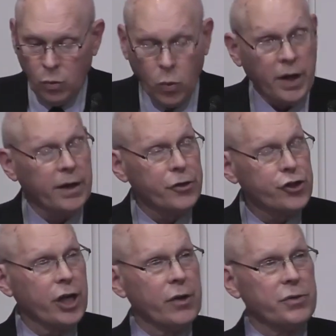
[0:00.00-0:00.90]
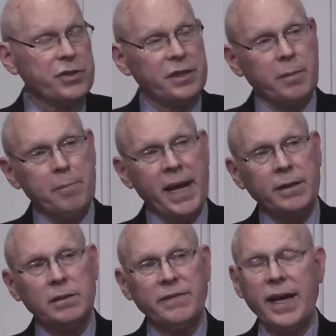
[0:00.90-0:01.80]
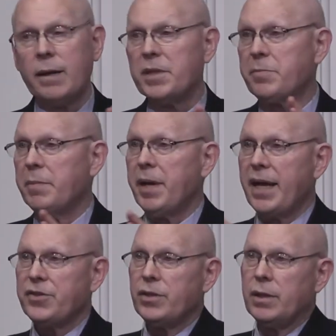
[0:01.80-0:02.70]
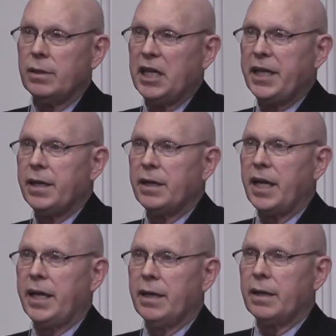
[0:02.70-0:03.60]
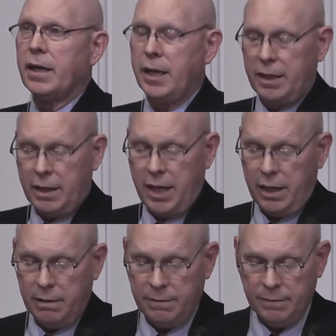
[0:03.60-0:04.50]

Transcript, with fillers: where it shows that the mantle of Adam has been passed on again and again and again and again.